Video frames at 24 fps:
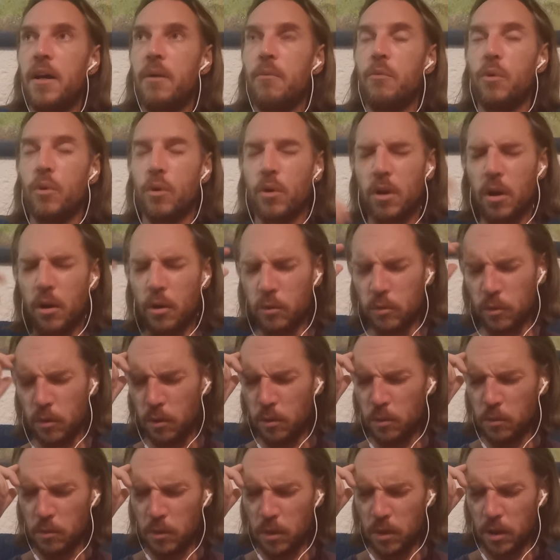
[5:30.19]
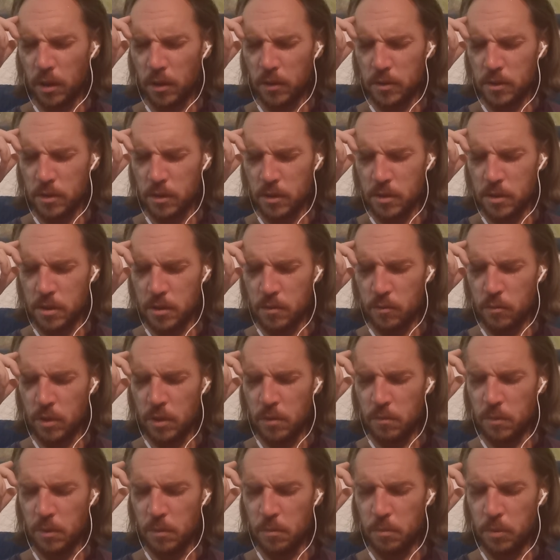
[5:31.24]
And we're going, oh, I didn't
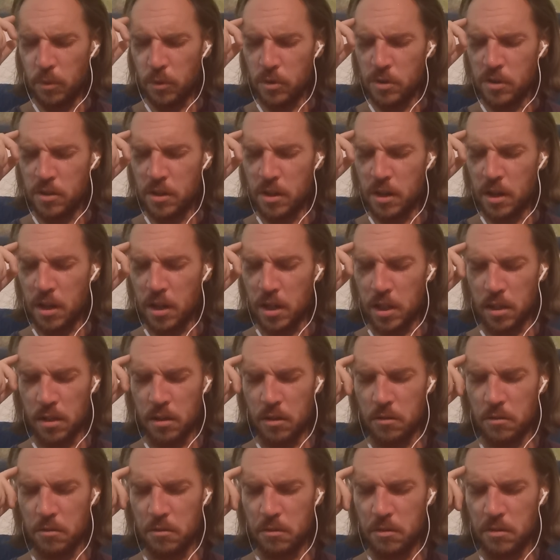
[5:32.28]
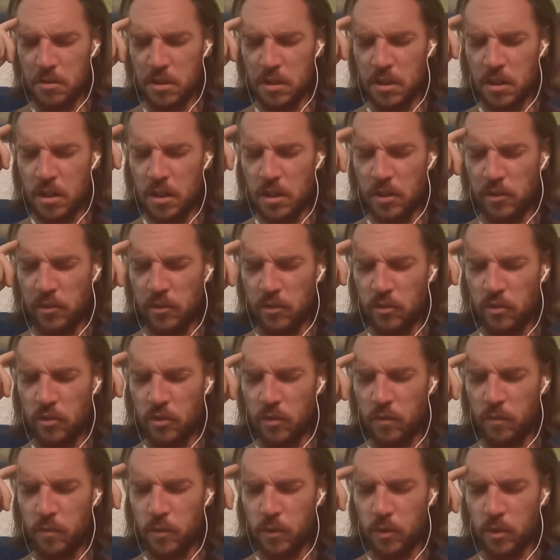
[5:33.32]
read my book today. Didn't listen to
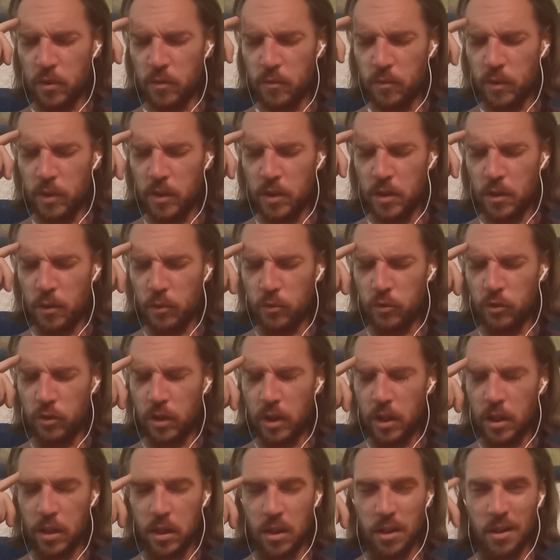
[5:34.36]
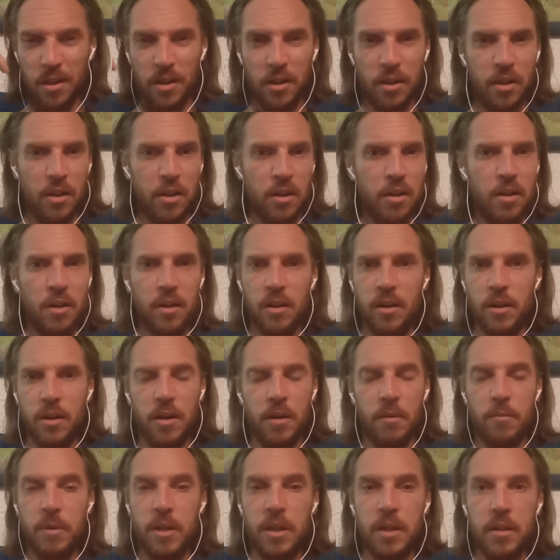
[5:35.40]
the fucking video today.
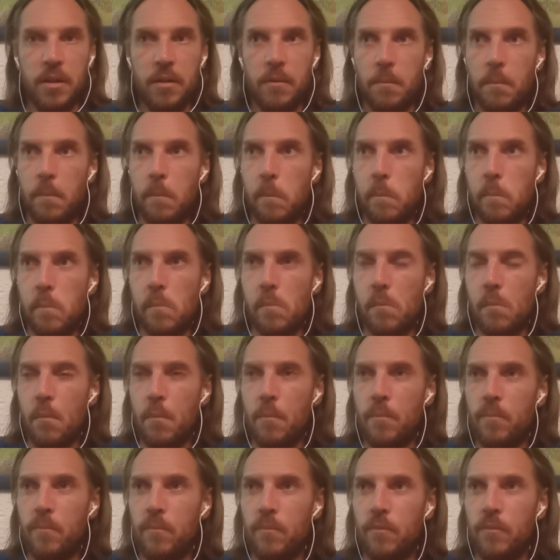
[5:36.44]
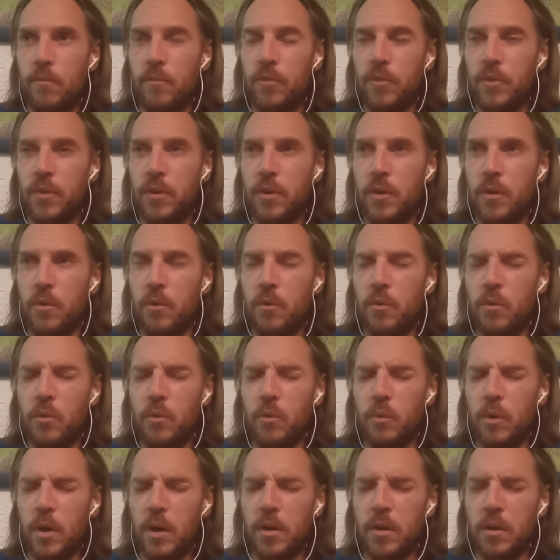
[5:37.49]
I mean,
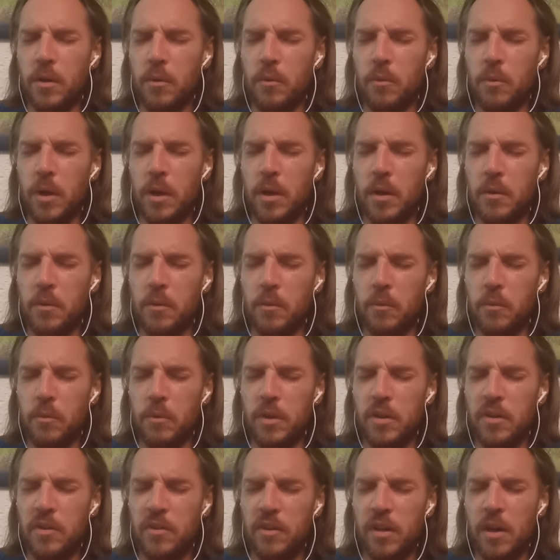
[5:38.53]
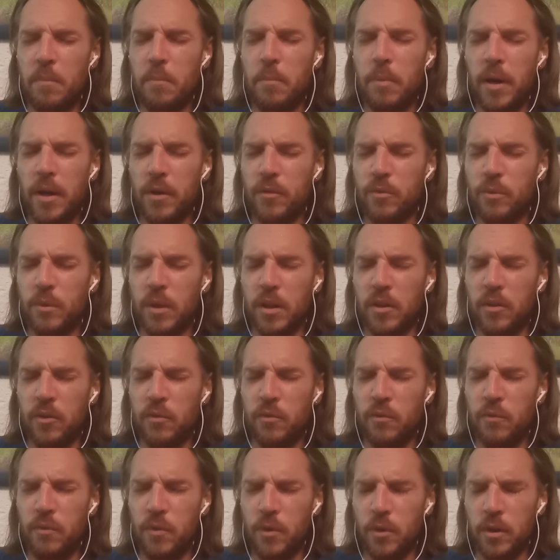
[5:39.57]
when we step back from that, it's
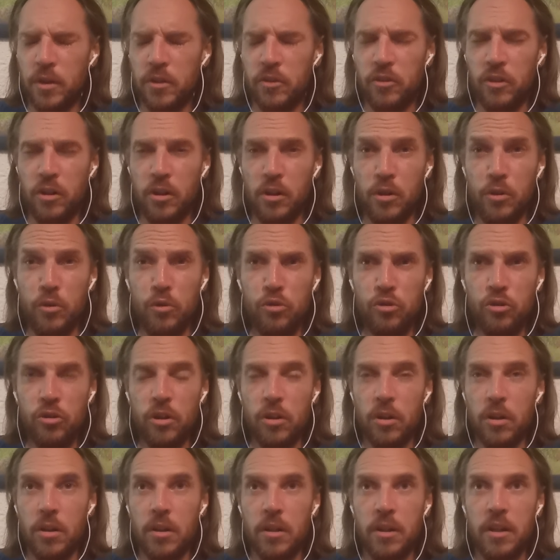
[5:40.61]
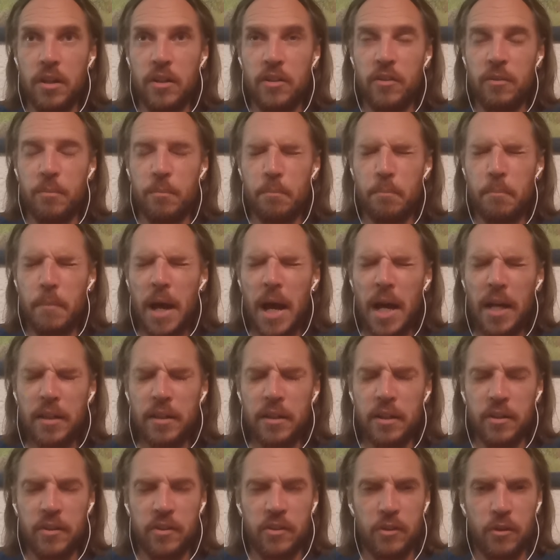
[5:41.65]
fucking delusional. It's
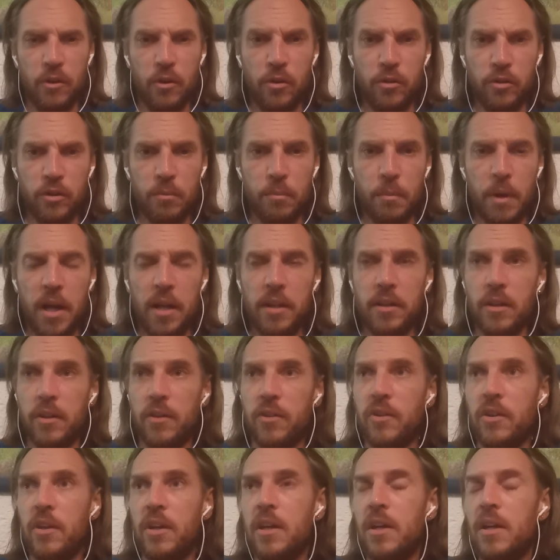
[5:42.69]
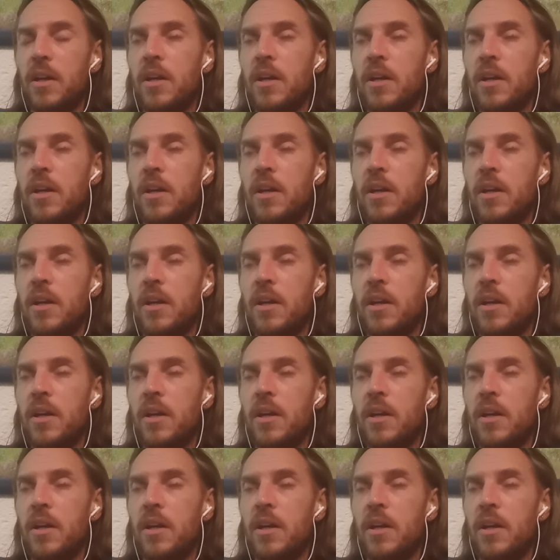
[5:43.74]
madness, utter madness.